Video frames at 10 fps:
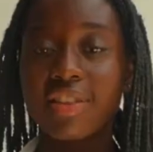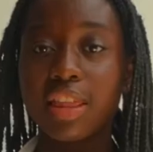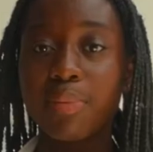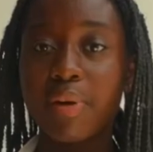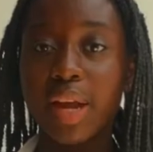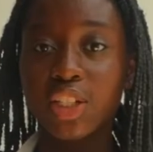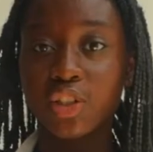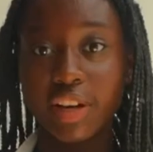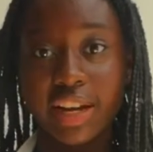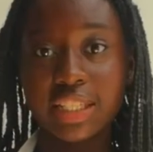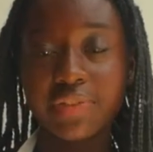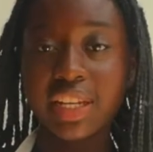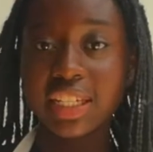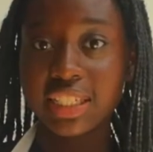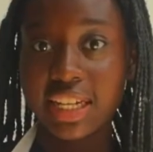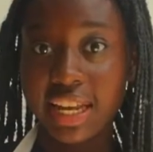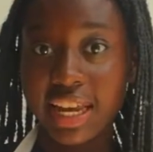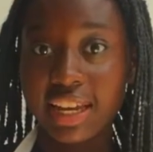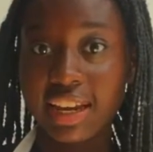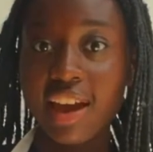that the pastry has finished
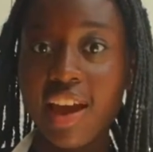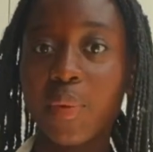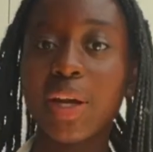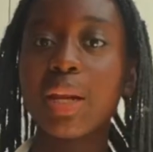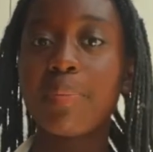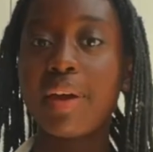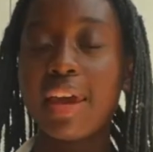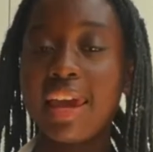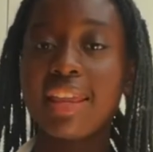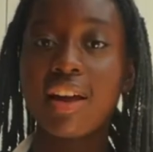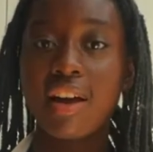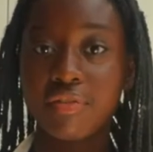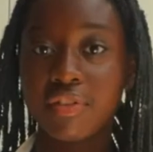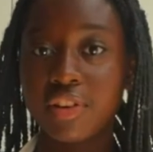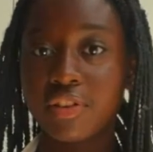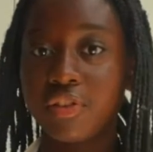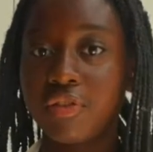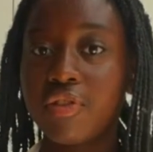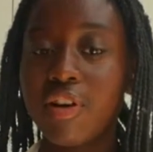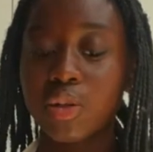chilling, we're going to put it in the oven
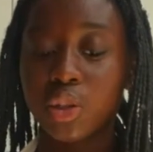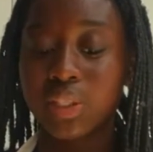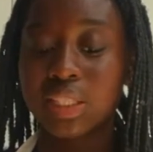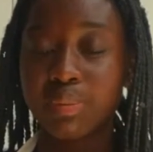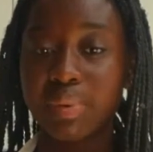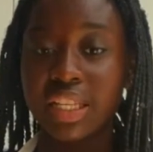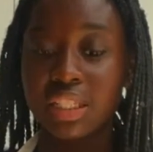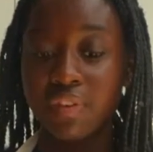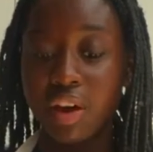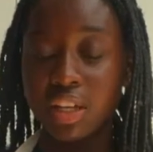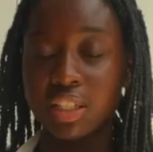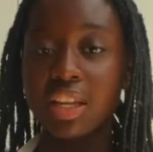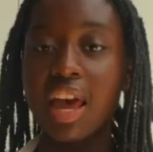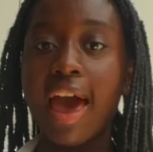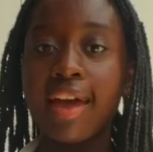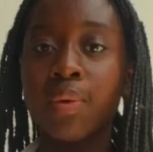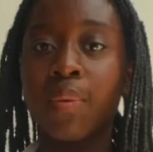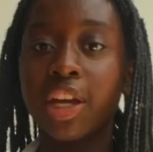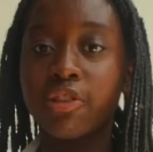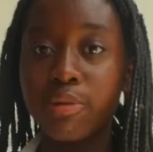for around 20 minutes first, and then we're
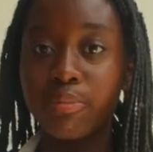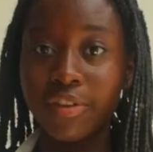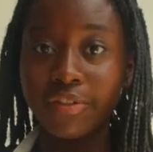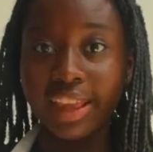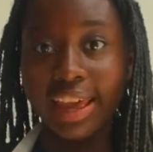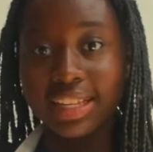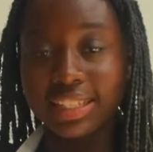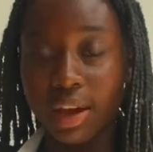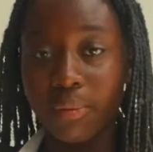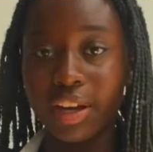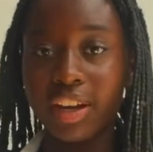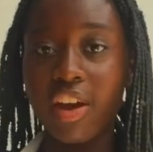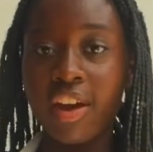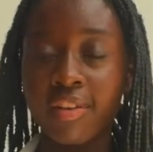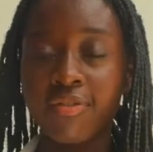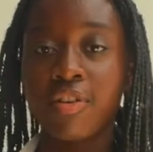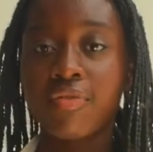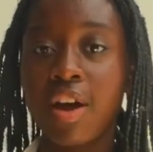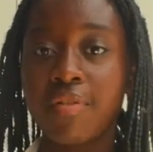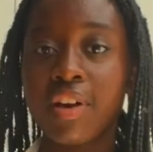going to remove this and we're going to cook it for a
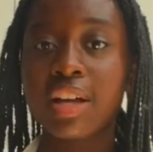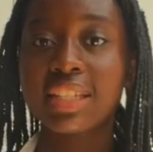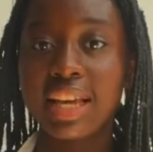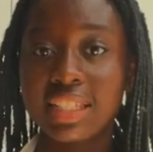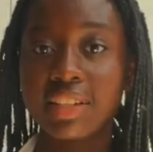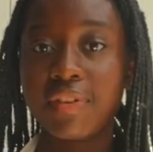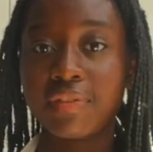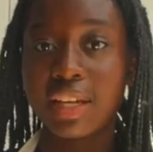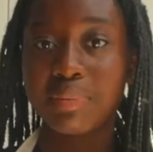further 10 to 15